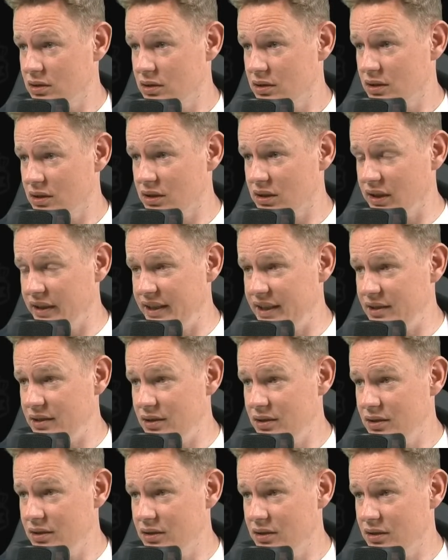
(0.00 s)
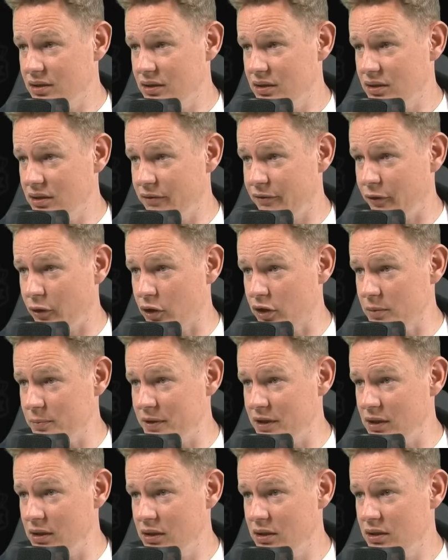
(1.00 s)
Clean,
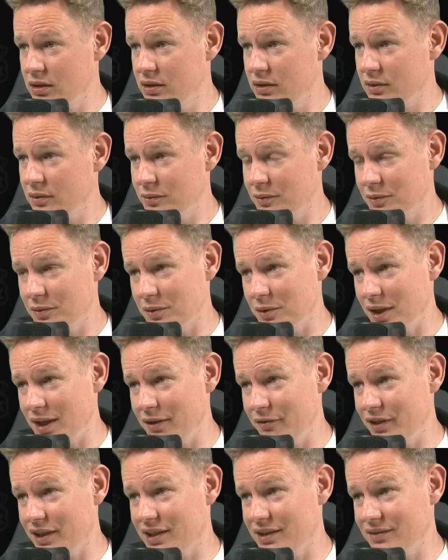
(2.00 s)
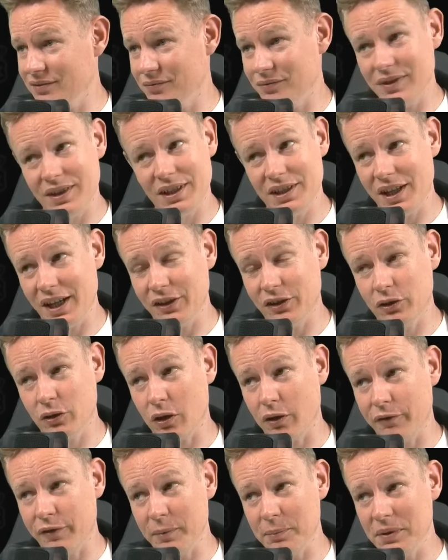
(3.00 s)
affordable. You have a nice
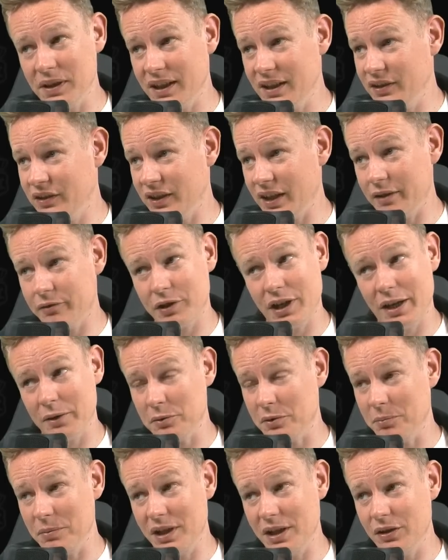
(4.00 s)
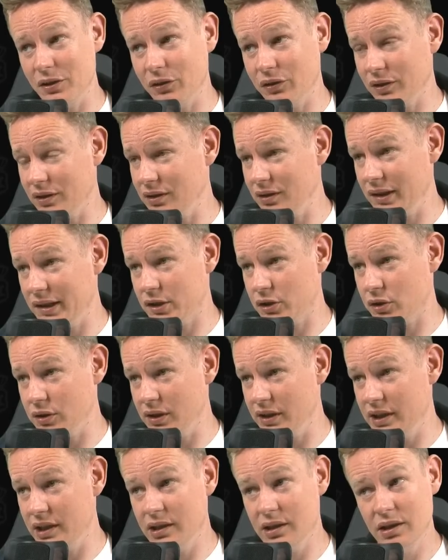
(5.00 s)
coffee place every 100 meters,
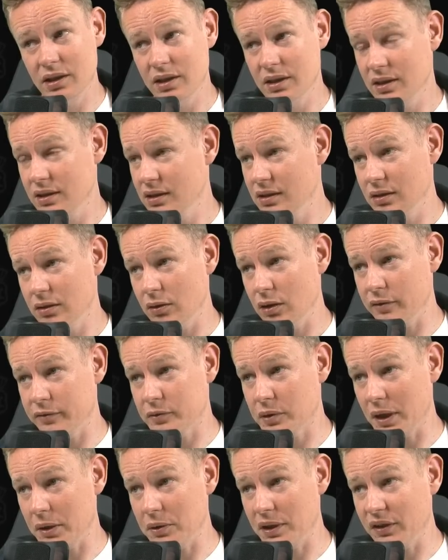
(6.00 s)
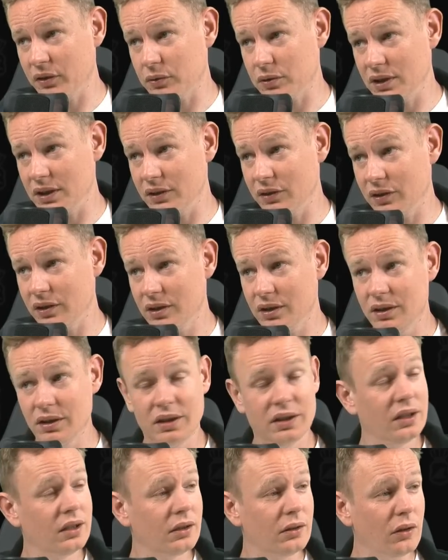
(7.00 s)
literally. A lot of great restaurants.
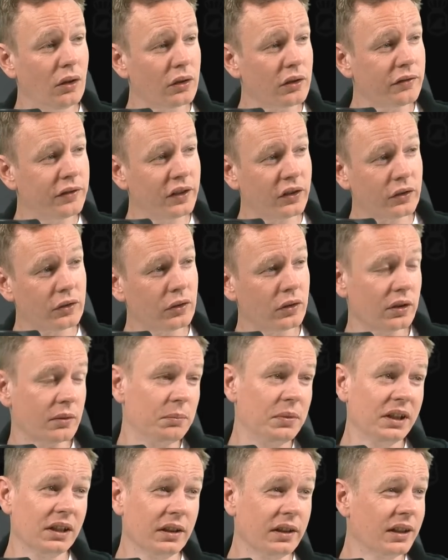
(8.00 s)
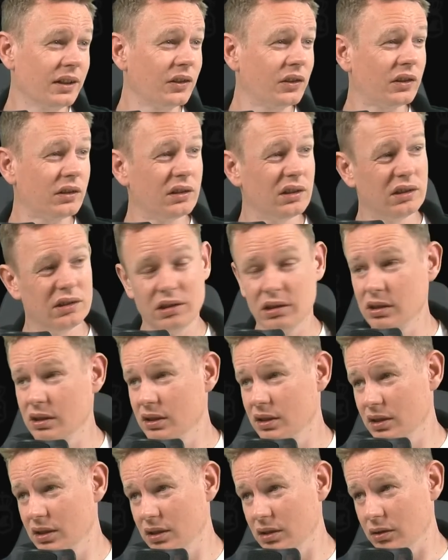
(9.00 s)
A lot of historic buildings.
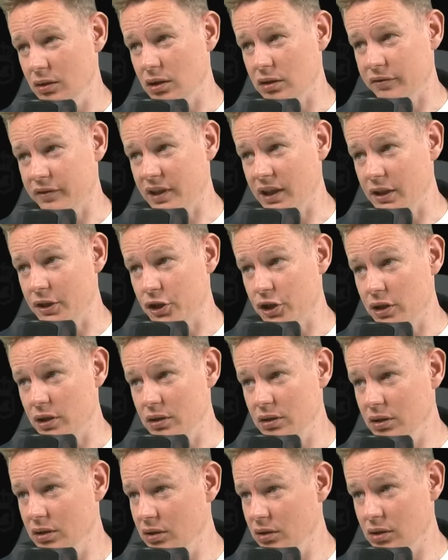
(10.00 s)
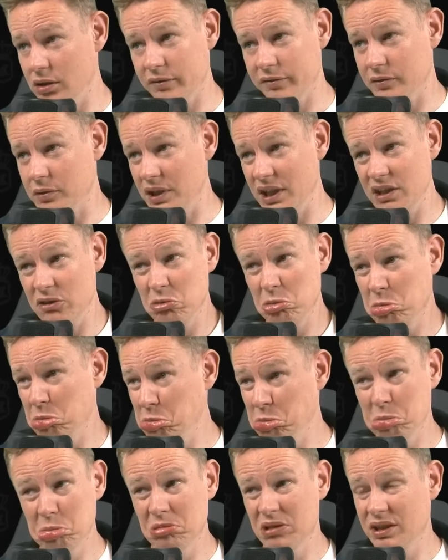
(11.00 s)
A lot of culture. A lot of green.
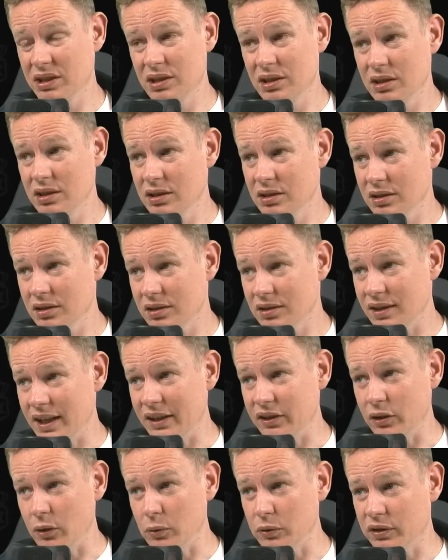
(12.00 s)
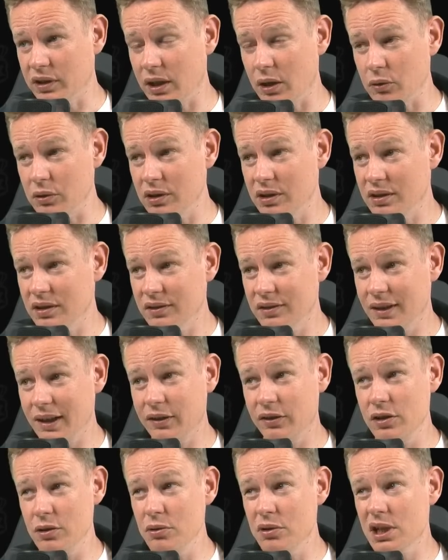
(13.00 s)
Nice old town. Nice
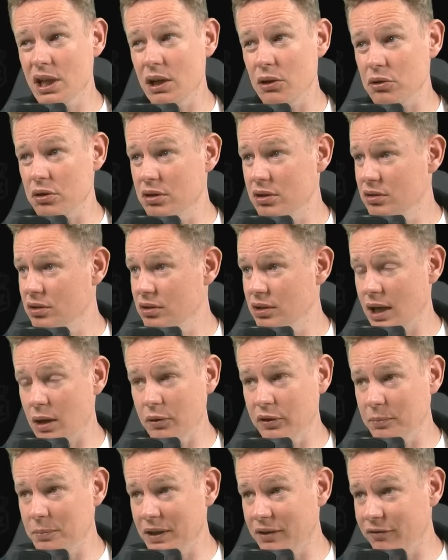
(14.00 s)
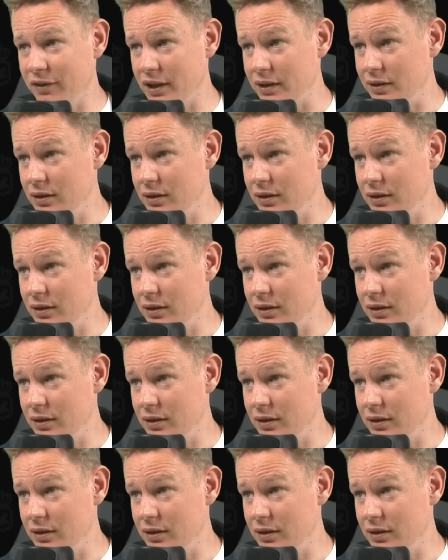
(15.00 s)
new town. I was a big fan.